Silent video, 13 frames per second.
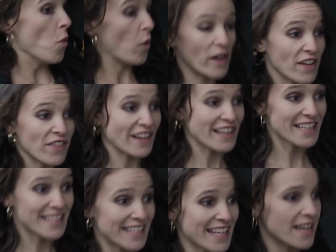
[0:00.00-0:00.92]
what if I didn't
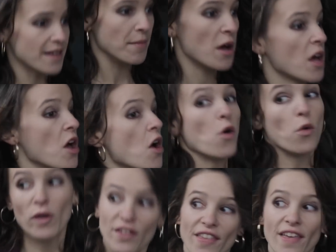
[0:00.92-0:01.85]
see him? What
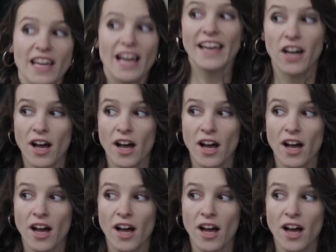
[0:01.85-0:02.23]
if that guy